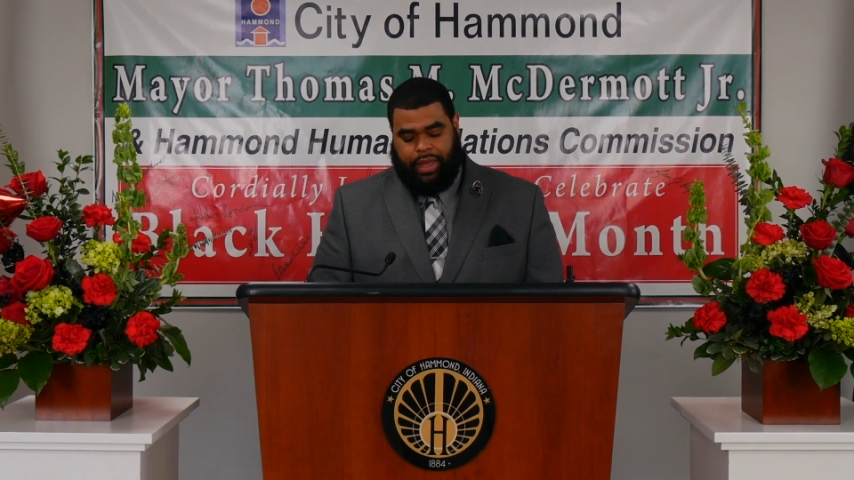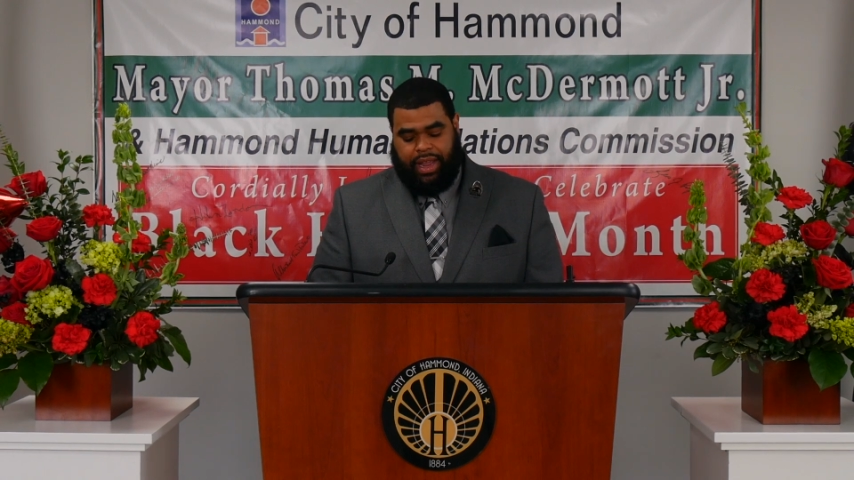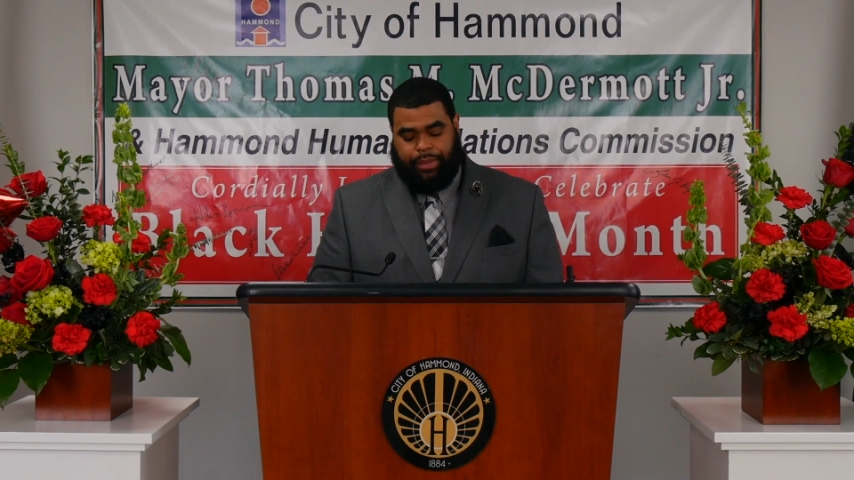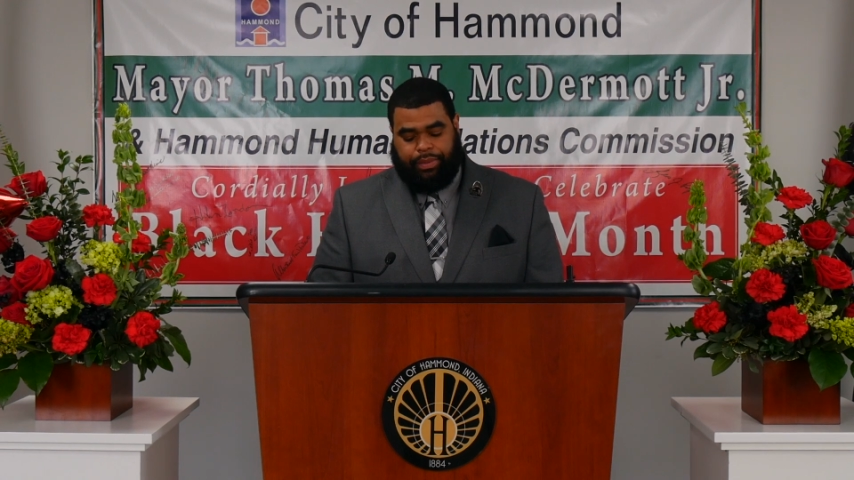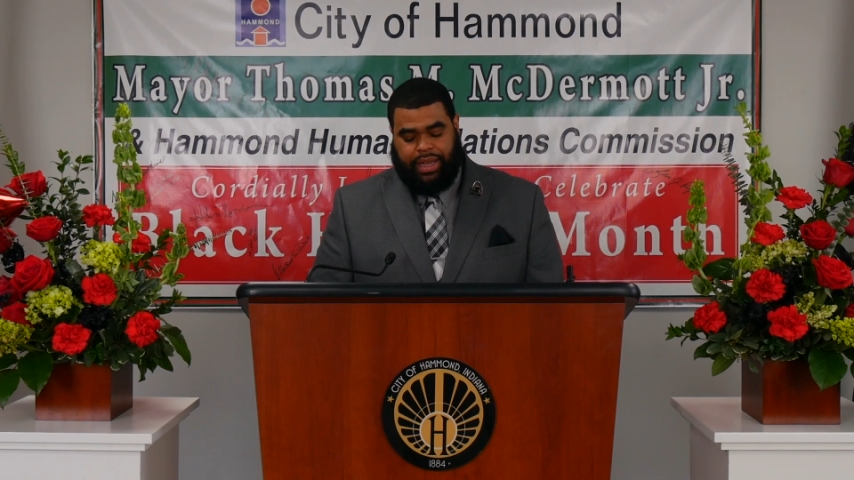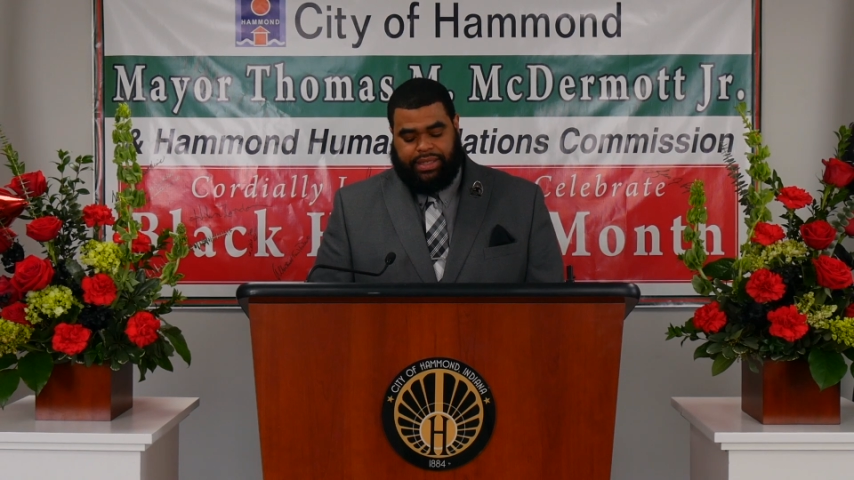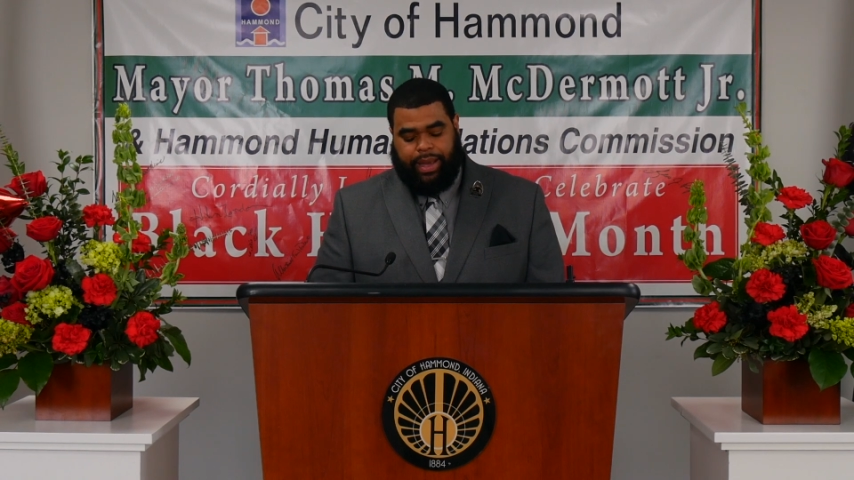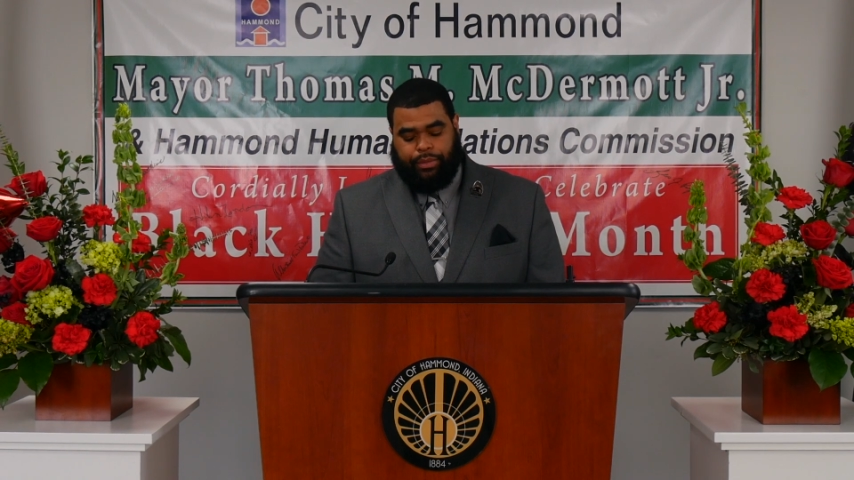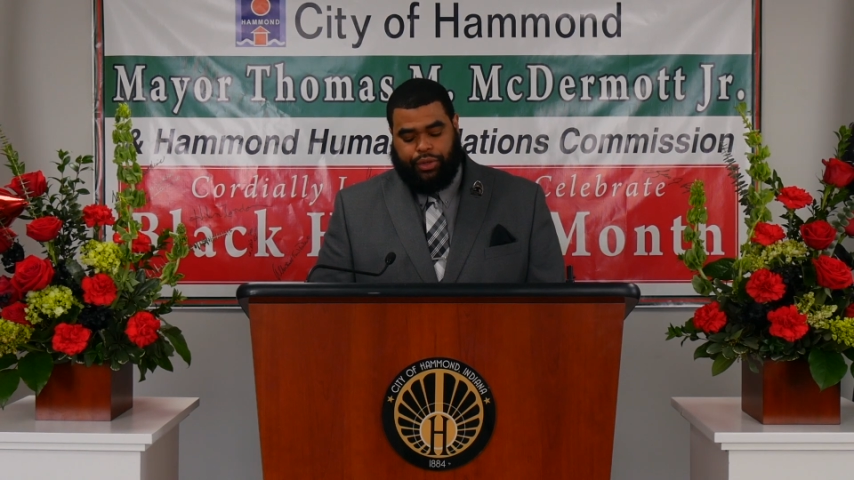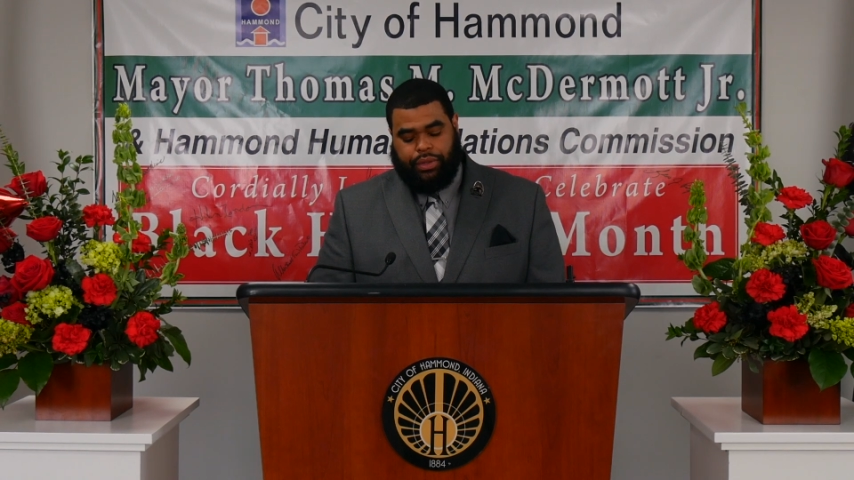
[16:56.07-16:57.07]
and a place
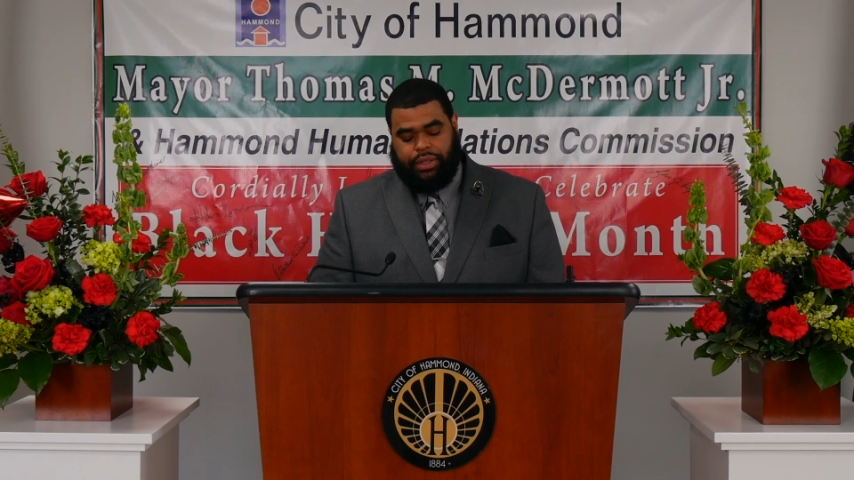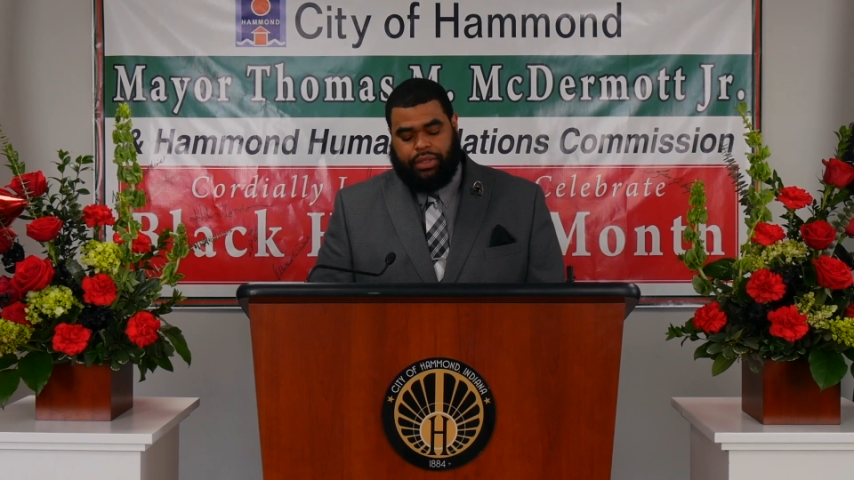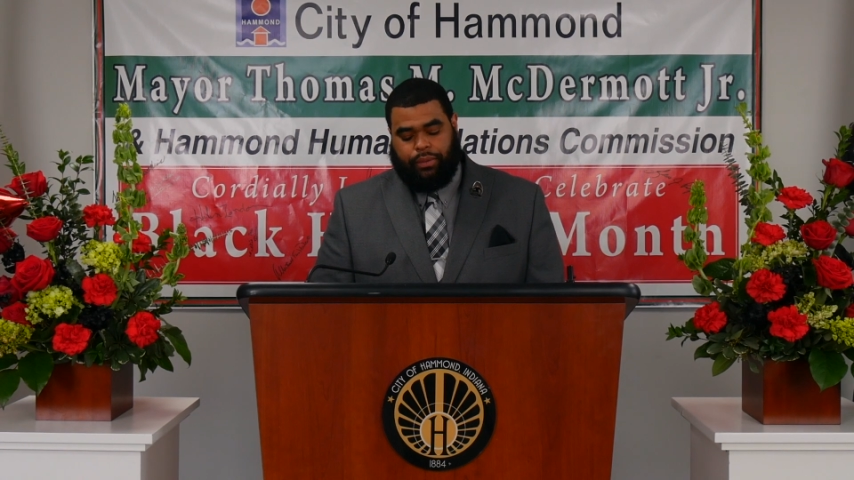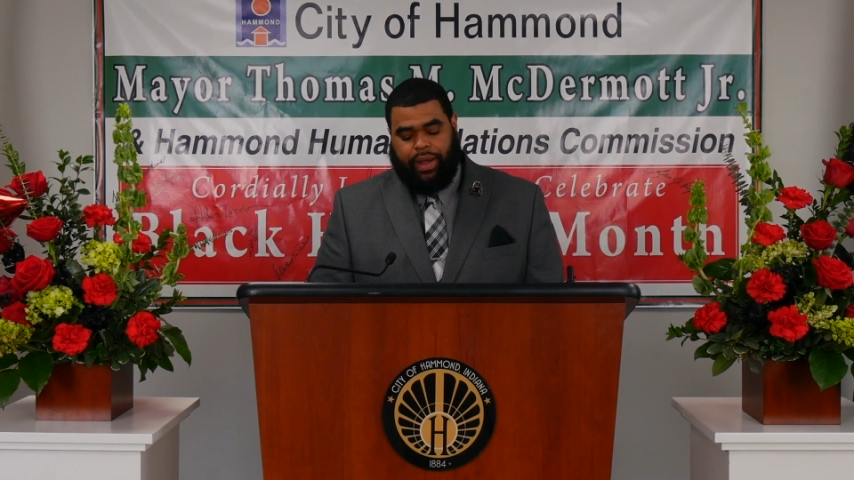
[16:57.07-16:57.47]
I am choosing to